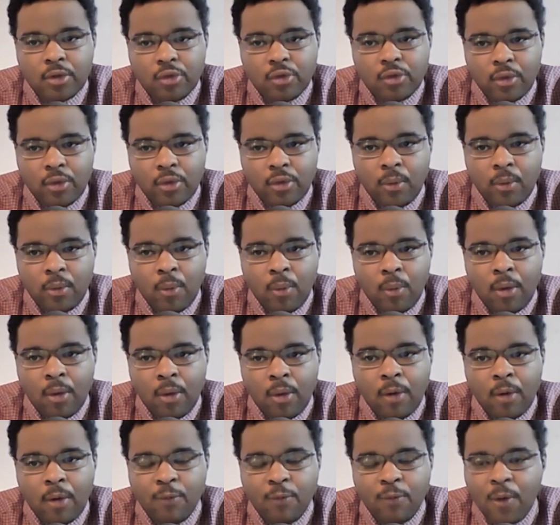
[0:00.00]
to
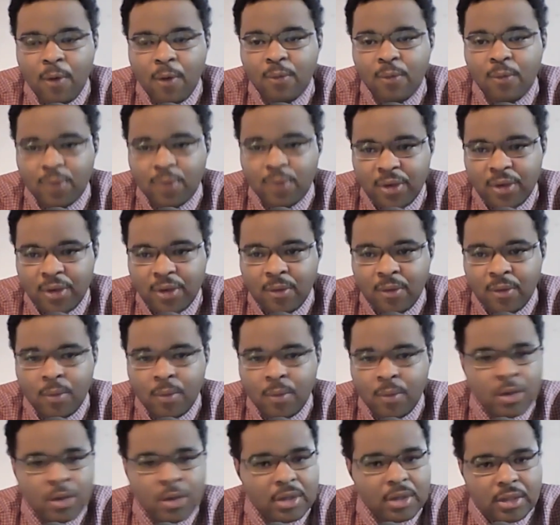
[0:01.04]
vote for you?
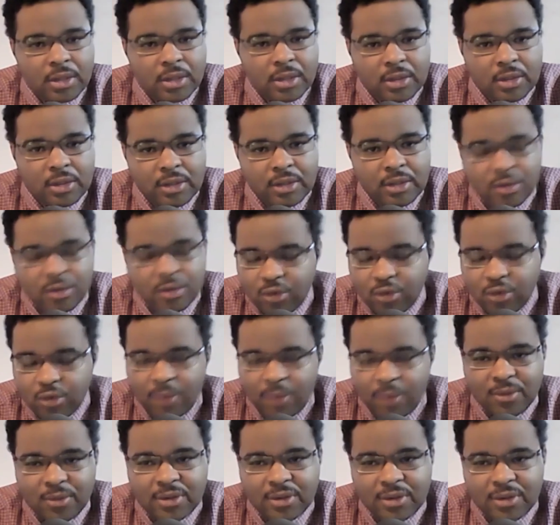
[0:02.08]

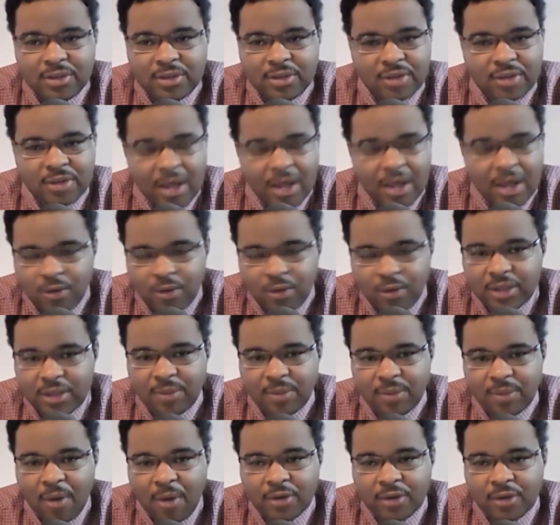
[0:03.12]
To not look at the
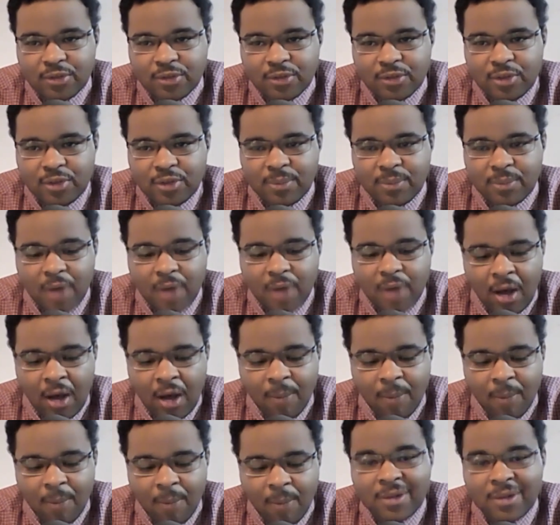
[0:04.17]
partisanship
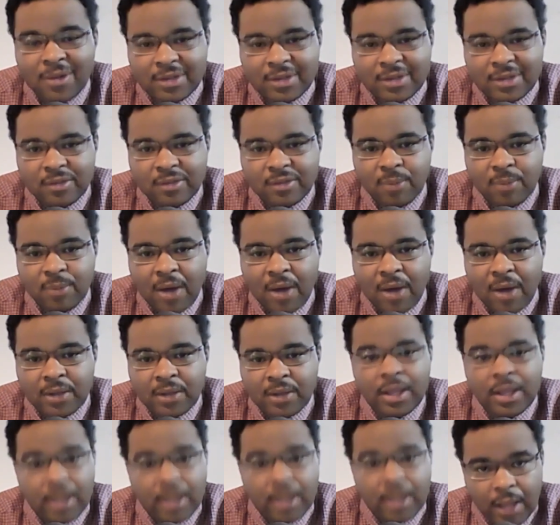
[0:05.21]
politics about it
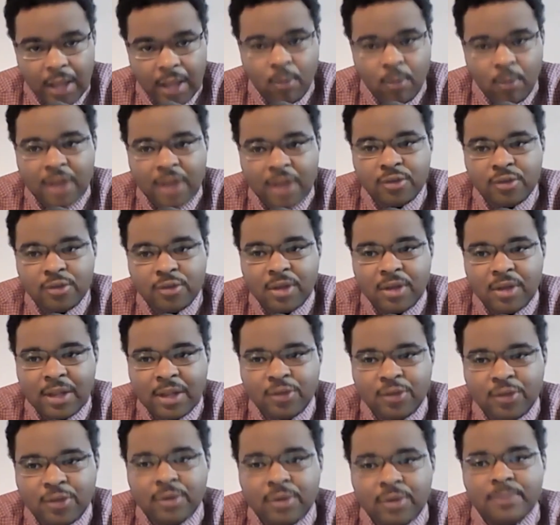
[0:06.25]
and why they should
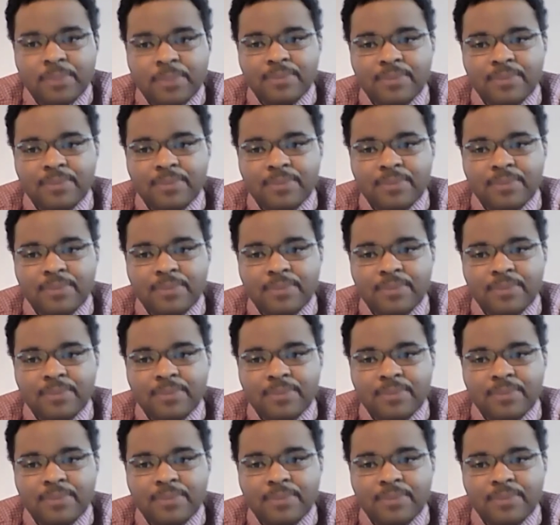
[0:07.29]
elect you.